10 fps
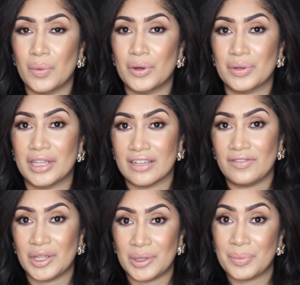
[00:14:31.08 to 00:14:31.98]
will
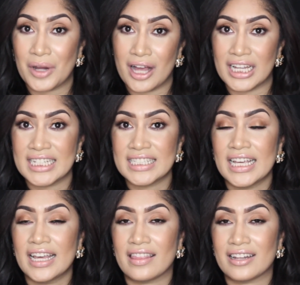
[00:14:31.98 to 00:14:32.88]
give you products
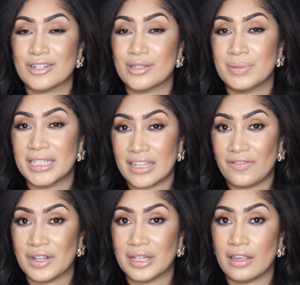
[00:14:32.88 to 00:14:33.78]
that are
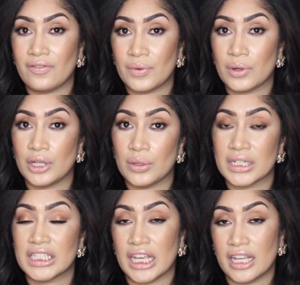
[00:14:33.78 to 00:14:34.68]
specifically for
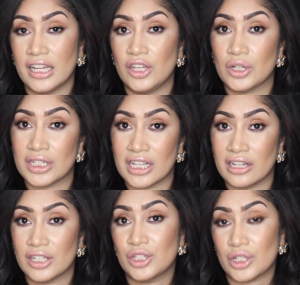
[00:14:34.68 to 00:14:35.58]
your skin and your
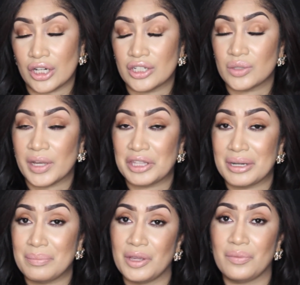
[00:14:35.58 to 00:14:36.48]
skin concerns, whether
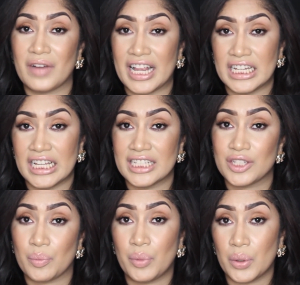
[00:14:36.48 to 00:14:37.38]
it be
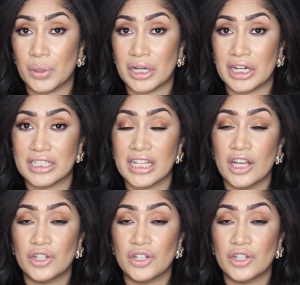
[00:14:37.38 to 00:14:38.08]
redness or pores,